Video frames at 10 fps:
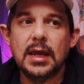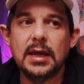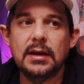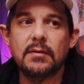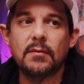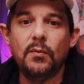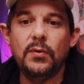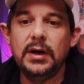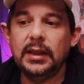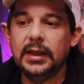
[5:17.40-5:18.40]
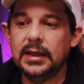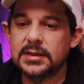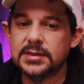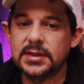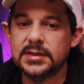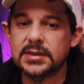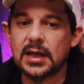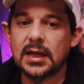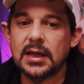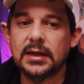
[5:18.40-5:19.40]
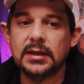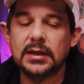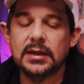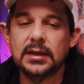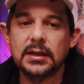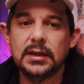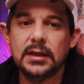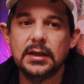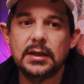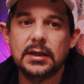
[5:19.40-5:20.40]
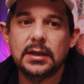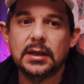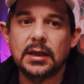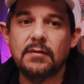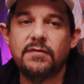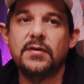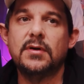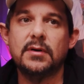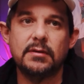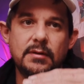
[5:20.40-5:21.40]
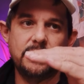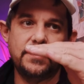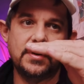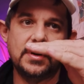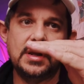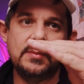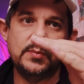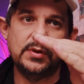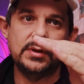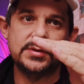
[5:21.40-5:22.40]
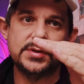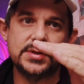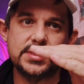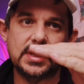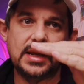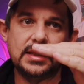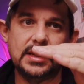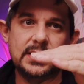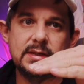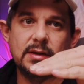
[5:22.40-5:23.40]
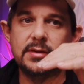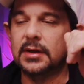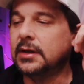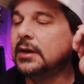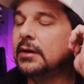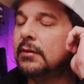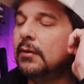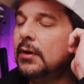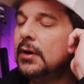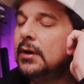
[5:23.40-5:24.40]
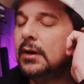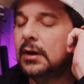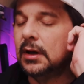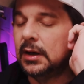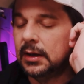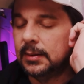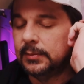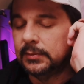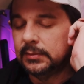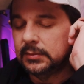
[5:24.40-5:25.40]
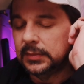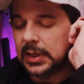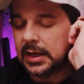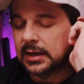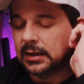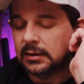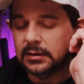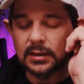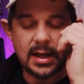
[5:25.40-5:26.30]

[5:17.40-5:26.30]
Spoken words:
it really is designed if your gimbal is just slightly tilted, lot of